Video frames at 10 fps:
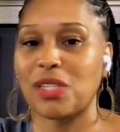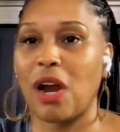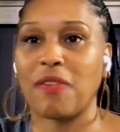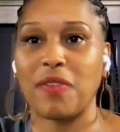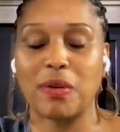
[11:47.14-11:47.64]
You
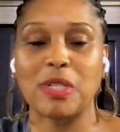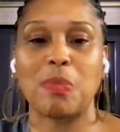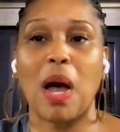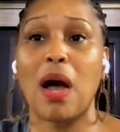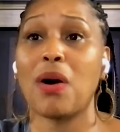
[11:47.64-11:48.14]
can start
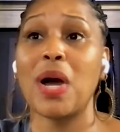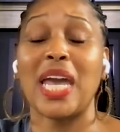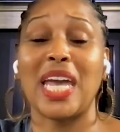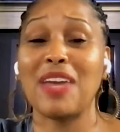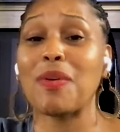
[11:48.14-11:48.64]
very
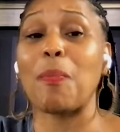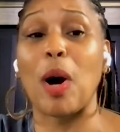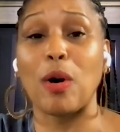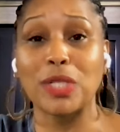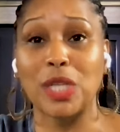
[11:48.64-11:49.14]
small,
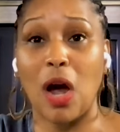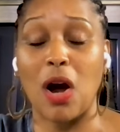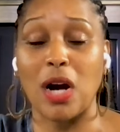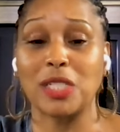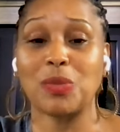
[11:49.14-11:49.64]
even
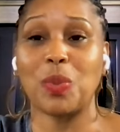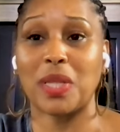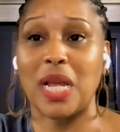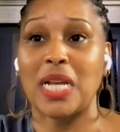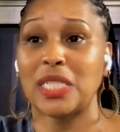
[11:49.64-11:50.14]

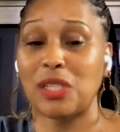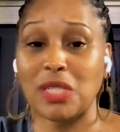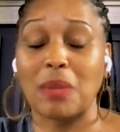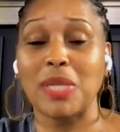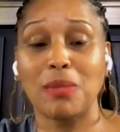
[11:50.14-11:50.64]
postcards with.
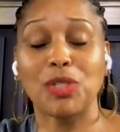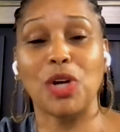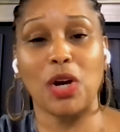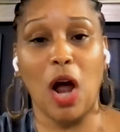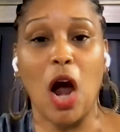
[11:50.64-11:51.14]
So
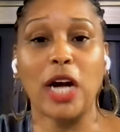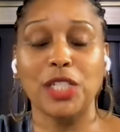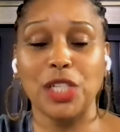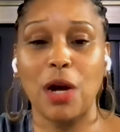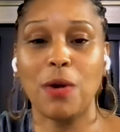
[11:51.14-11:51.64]
sometimes you go
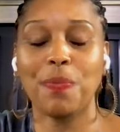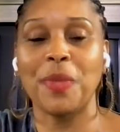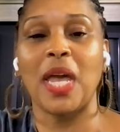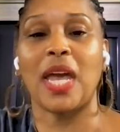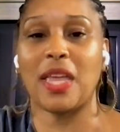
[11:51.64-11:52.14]
to art
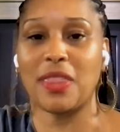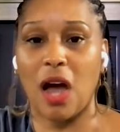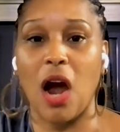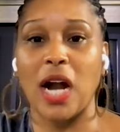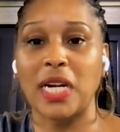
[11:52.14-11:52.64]
show
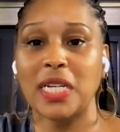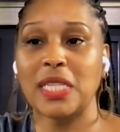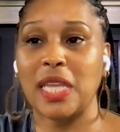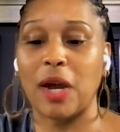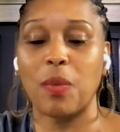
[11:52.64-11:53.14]
and the
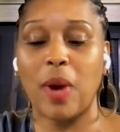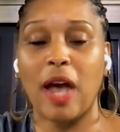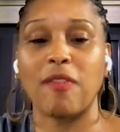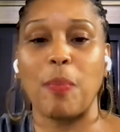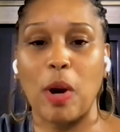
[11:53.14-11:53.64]
artist
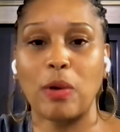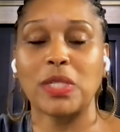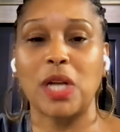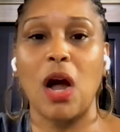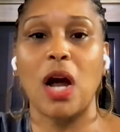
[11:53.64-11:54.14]
there will have a
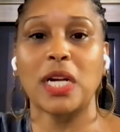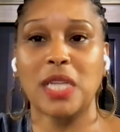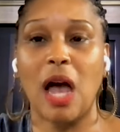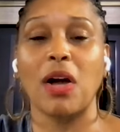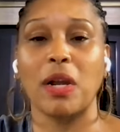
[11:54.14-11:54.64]

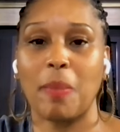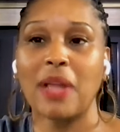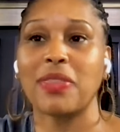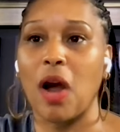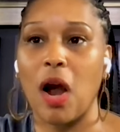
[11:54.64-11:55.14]
postcard
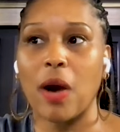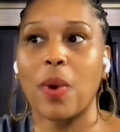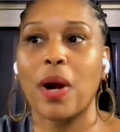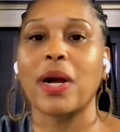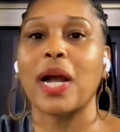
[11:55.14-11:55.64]
talking about the
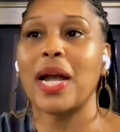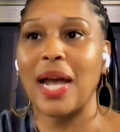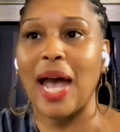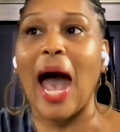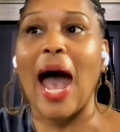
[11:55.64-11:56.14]
artwork.
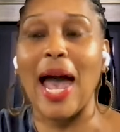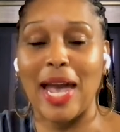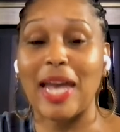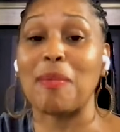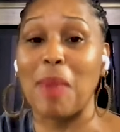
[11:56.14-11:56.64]

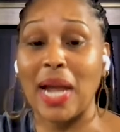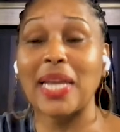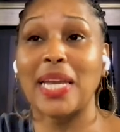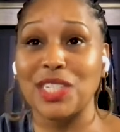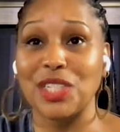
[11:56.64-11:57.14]
I had
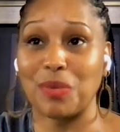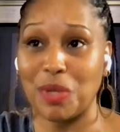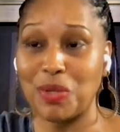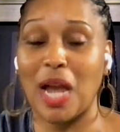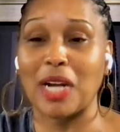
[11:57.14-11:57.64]
in my
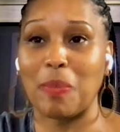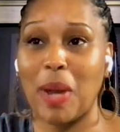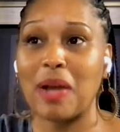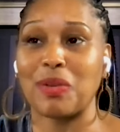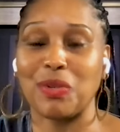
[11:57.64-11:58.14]
kitchen, you
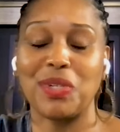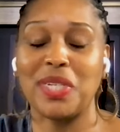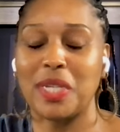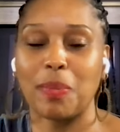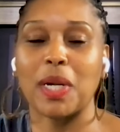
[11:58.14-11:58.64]
talked about
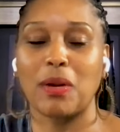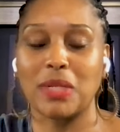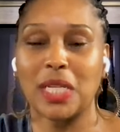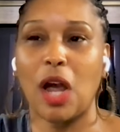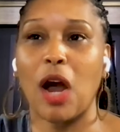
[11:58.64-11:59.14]
you
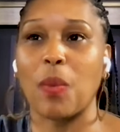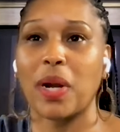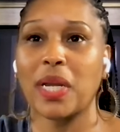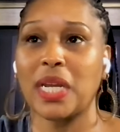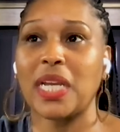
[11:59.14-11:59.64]
typically don't see
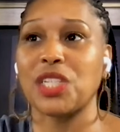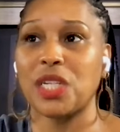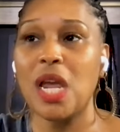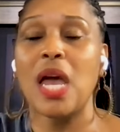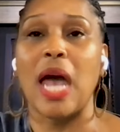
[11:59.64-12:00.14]
artwork in the
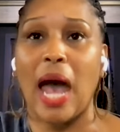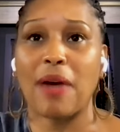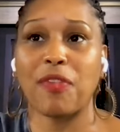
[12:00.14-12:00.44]
kitchen.